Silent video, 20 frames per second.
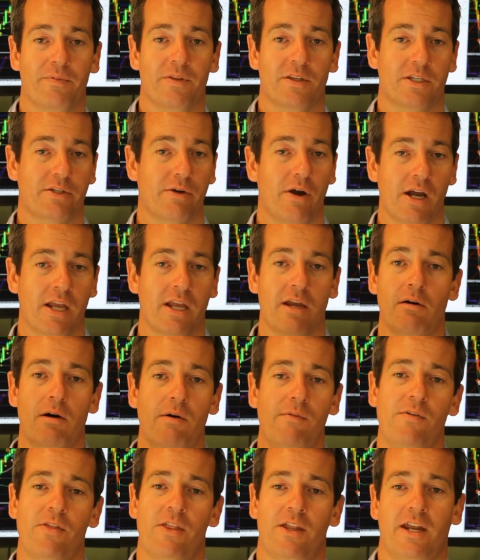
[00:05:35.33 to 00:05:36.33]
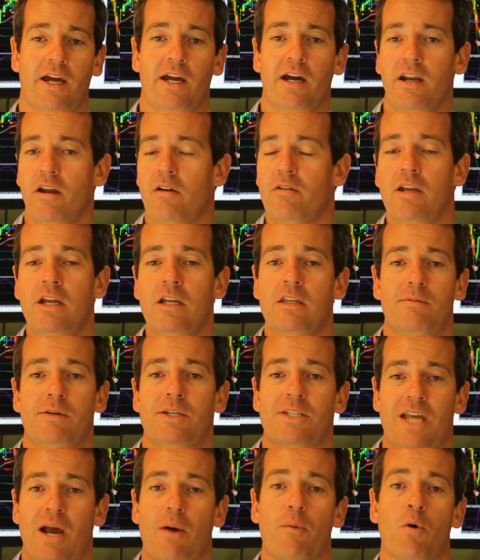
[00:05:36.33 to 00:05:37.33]
So I can go off for the day. I don't need to be
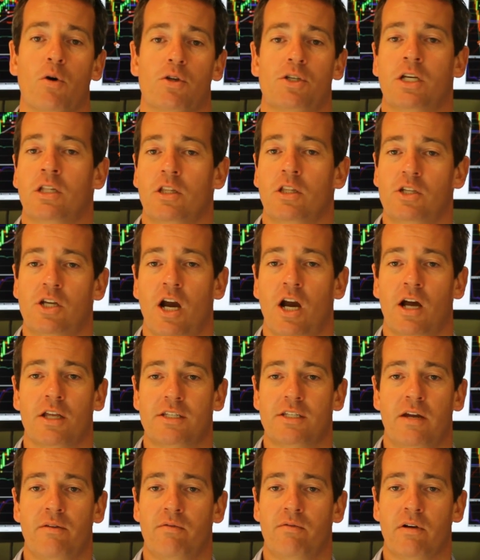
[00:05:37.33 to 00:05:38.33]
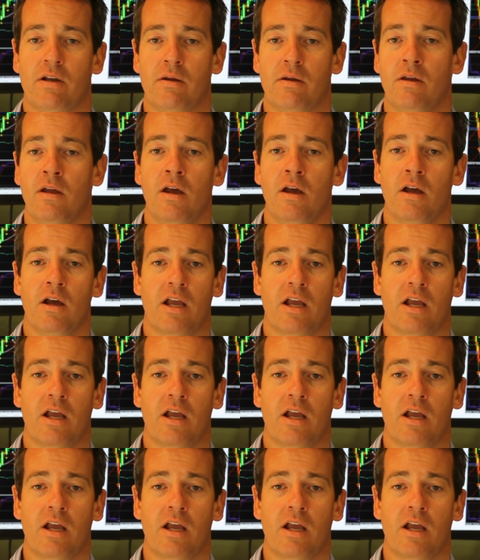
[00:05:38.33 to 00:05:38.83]
sat watching the charts every